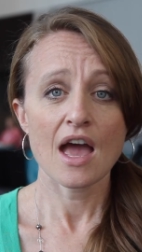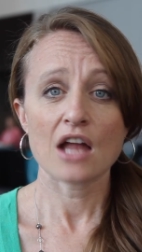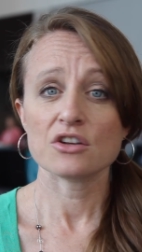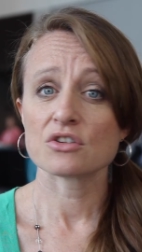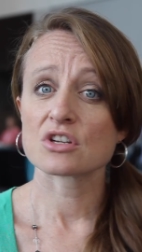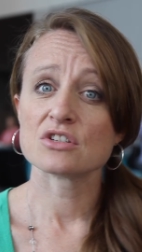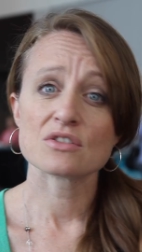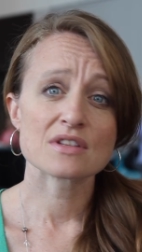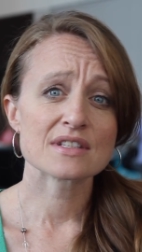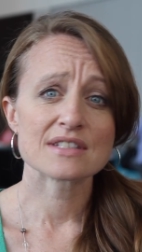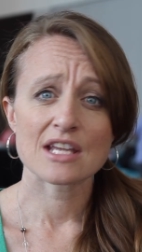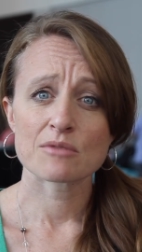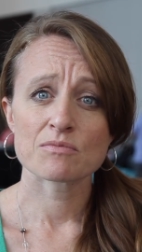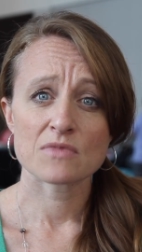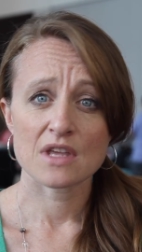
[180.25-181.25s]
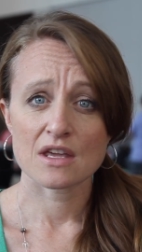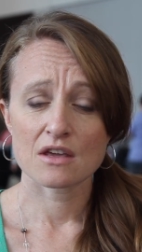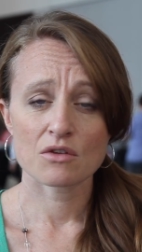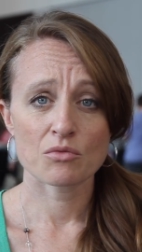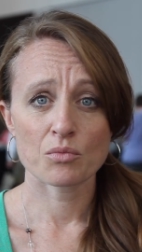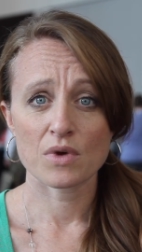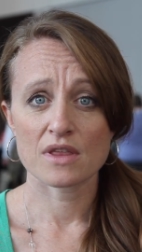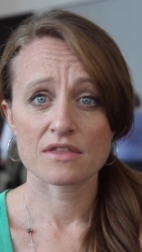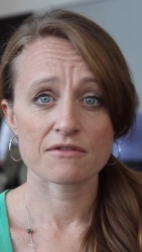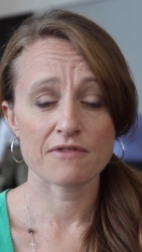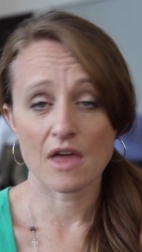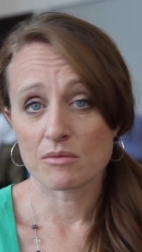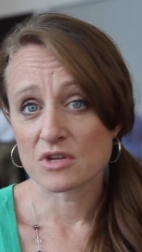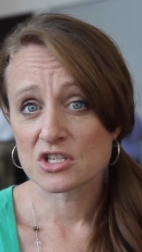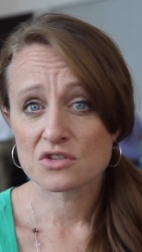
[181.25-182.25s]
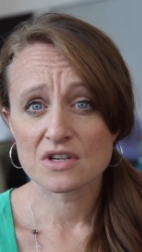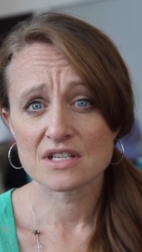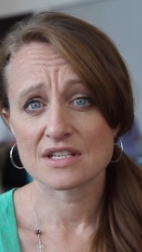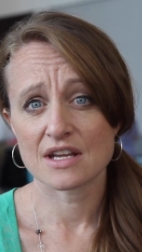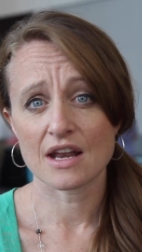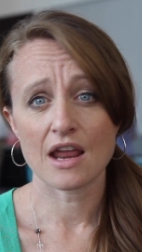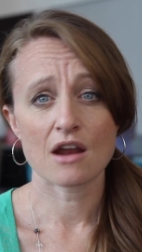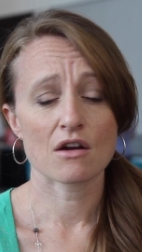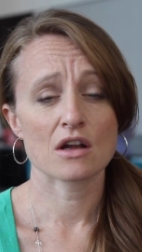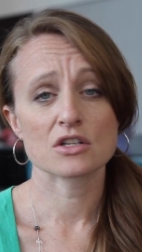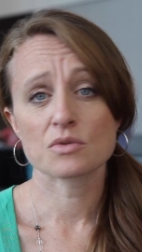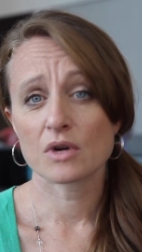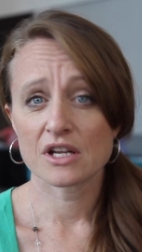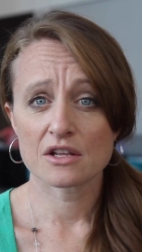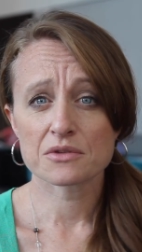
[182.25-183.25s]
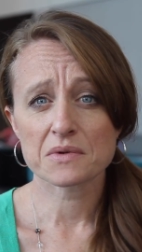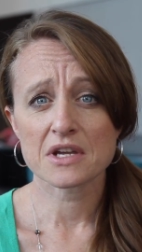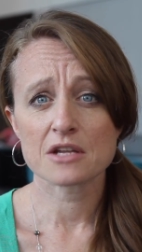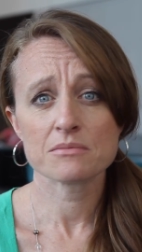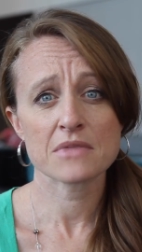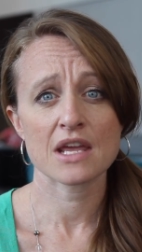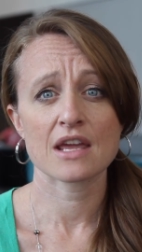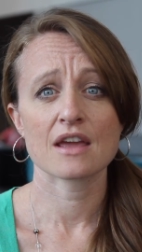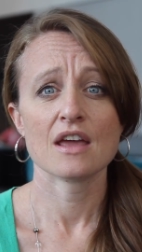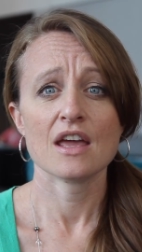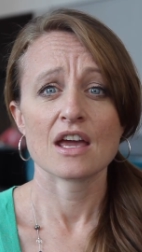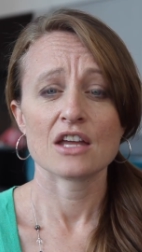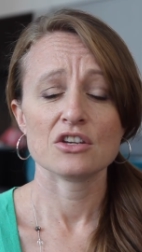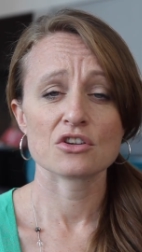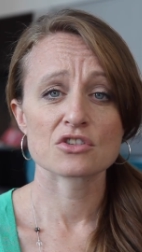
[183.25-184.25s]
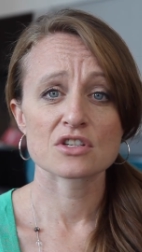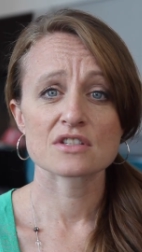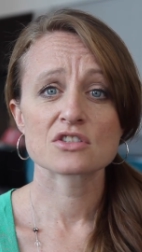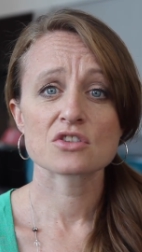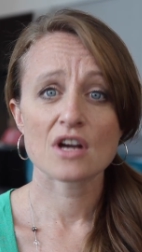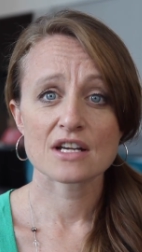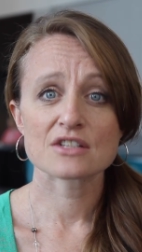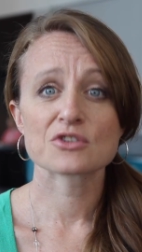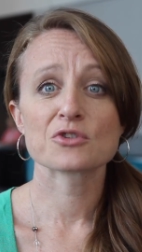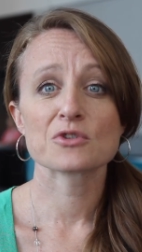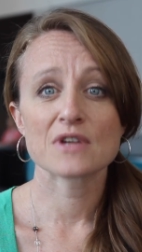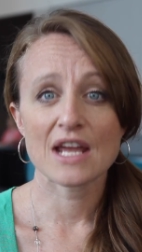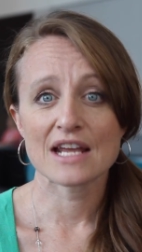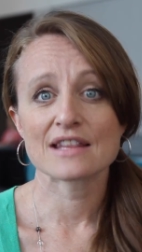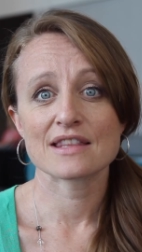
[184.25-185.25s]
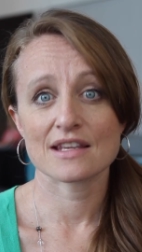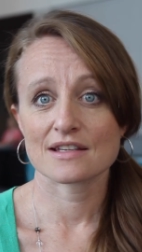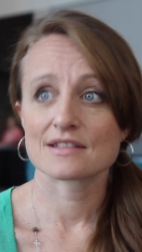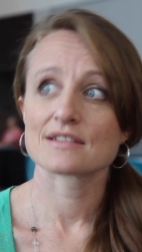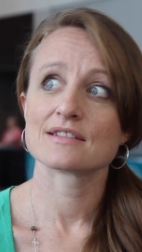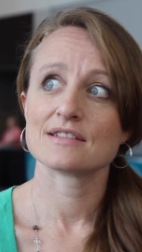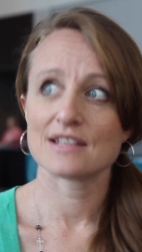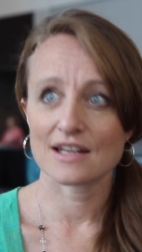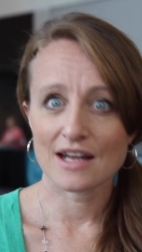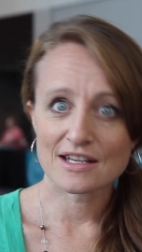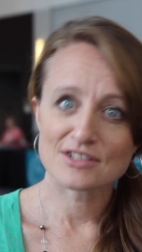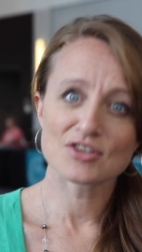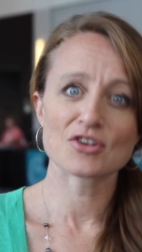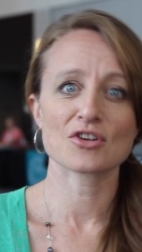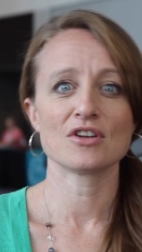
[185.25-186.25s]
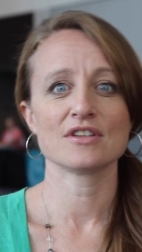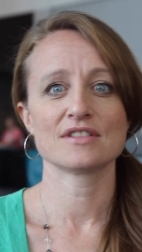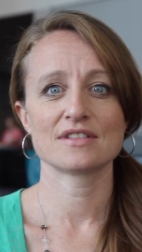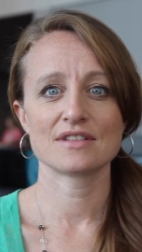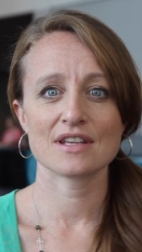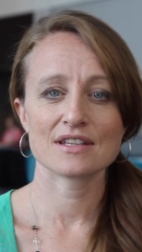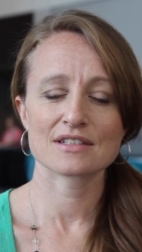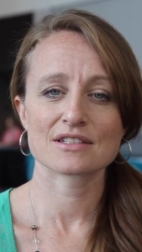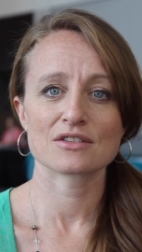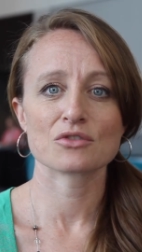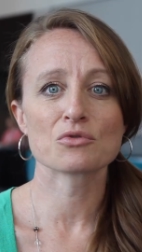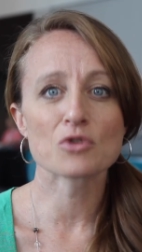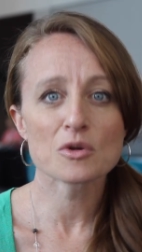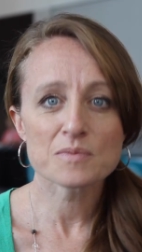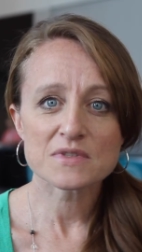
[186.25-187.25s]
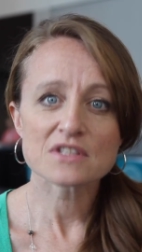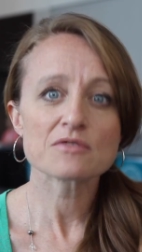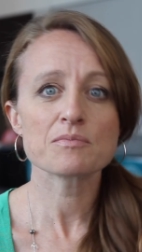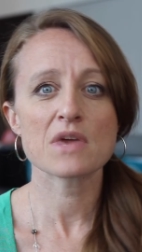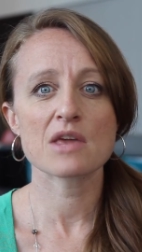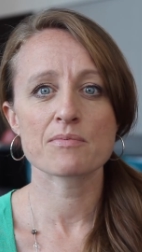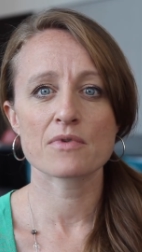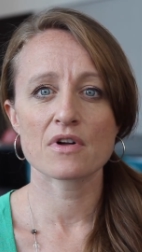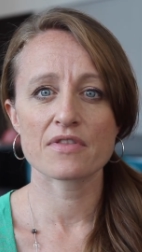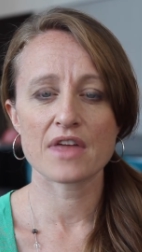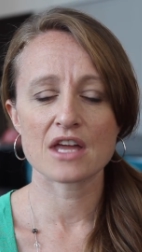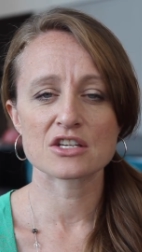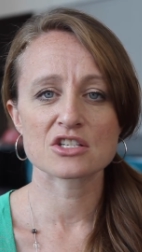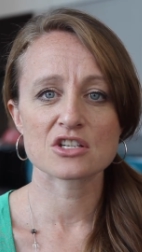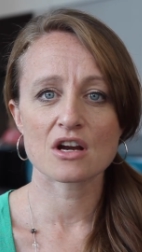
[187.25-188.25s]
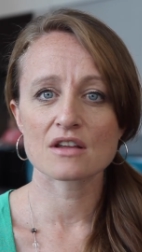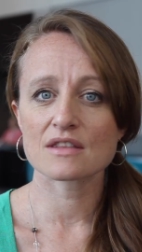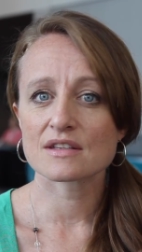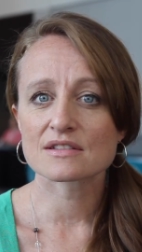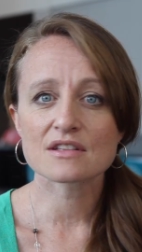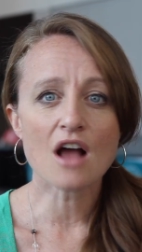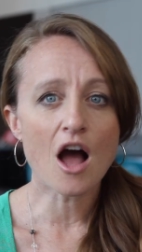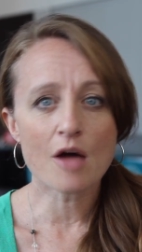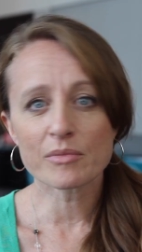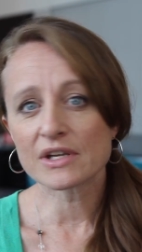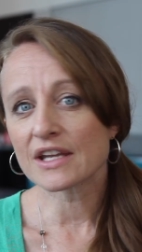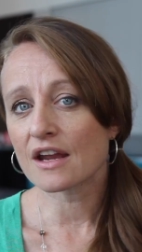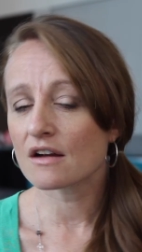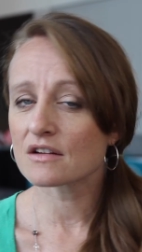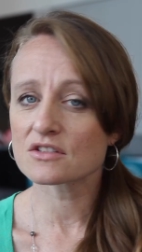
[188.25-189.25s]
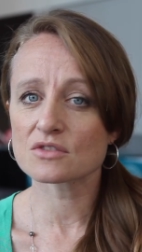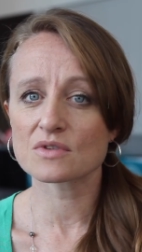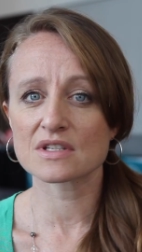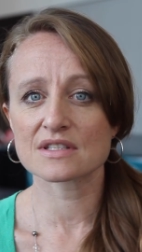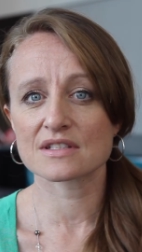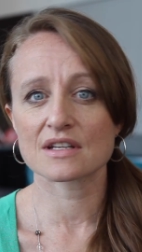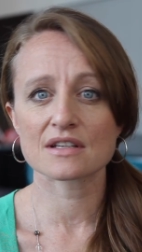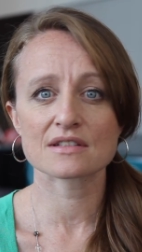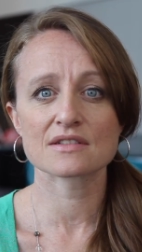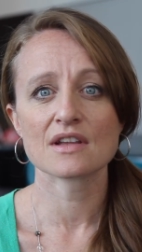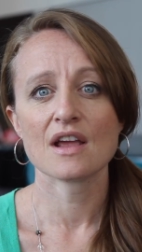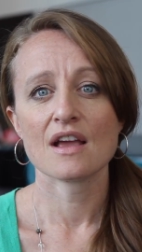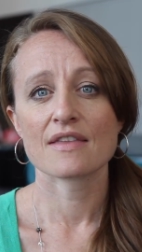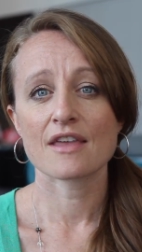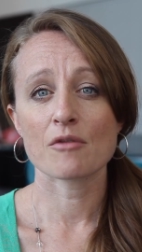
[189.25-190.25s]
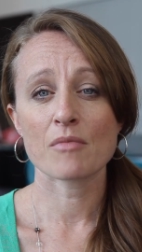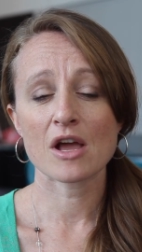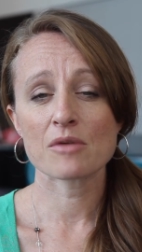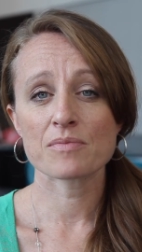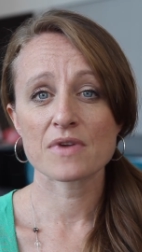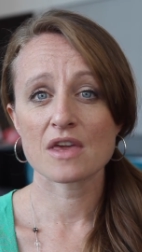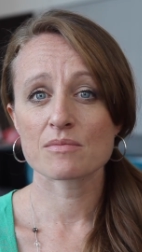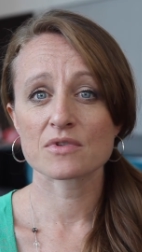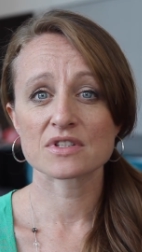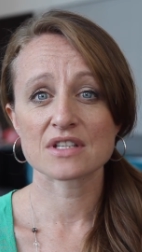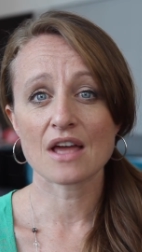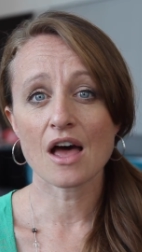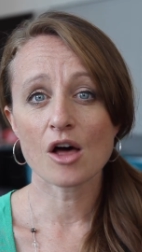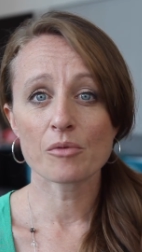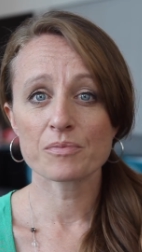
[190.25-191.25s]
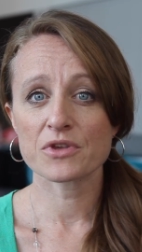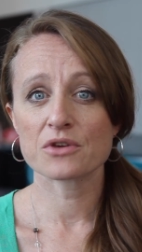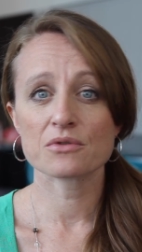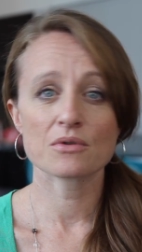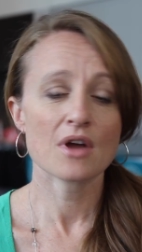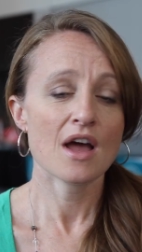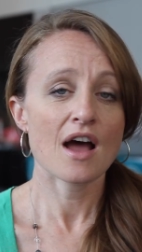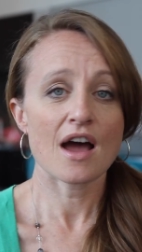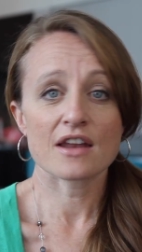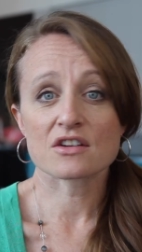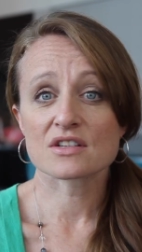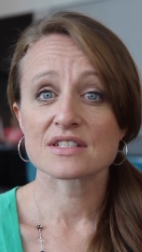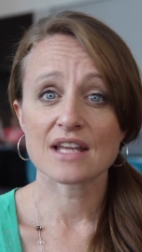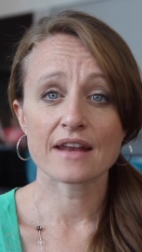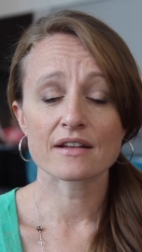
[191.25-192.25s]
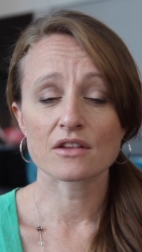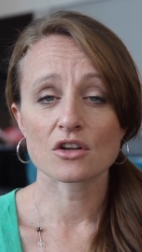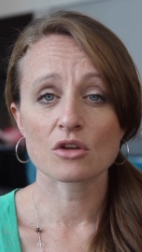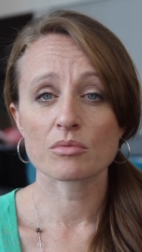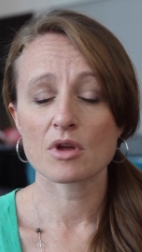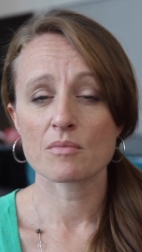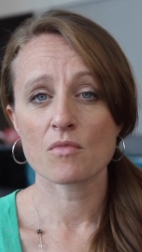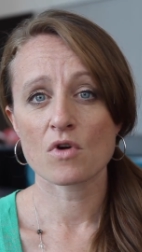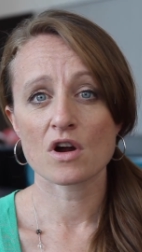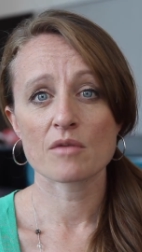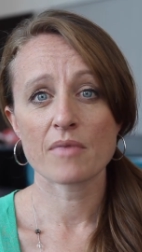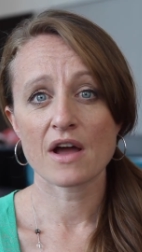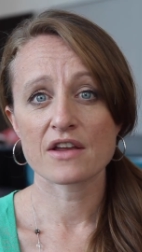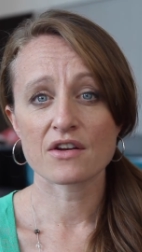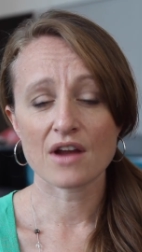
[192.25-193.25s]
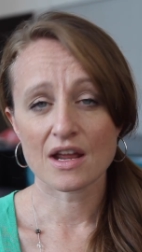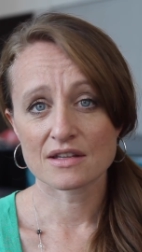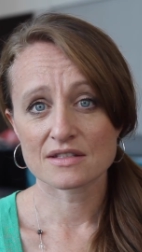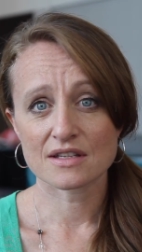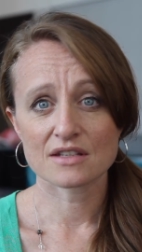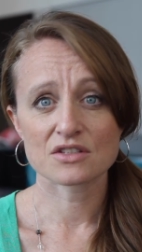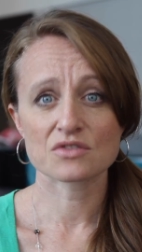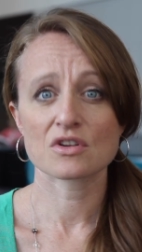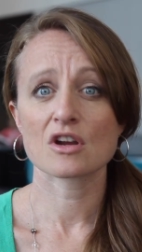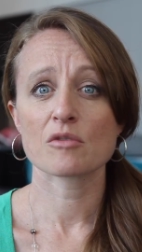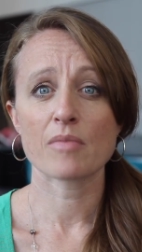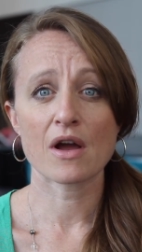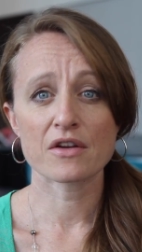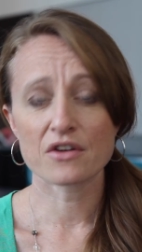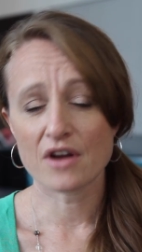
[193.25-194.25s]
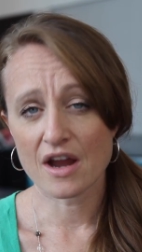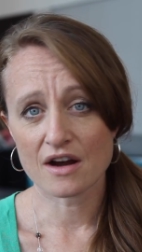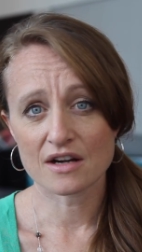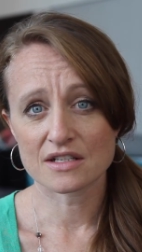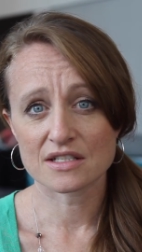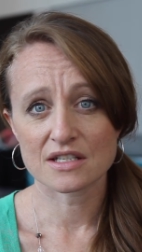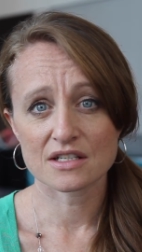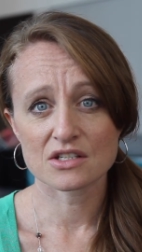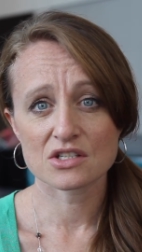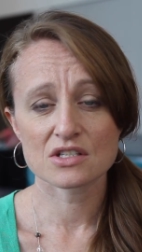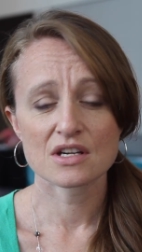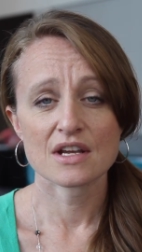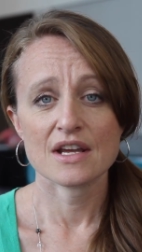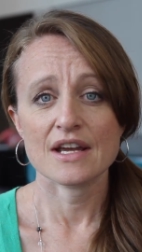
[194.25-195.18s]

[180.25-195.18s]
And you can do the same thing with Family Tree D N A or at twenty-three and me. And you're just trying to create these D N A circles, these groups of people that share these common characteristics that might be able to help you understand a little bit more about your ancestry or about your heritage.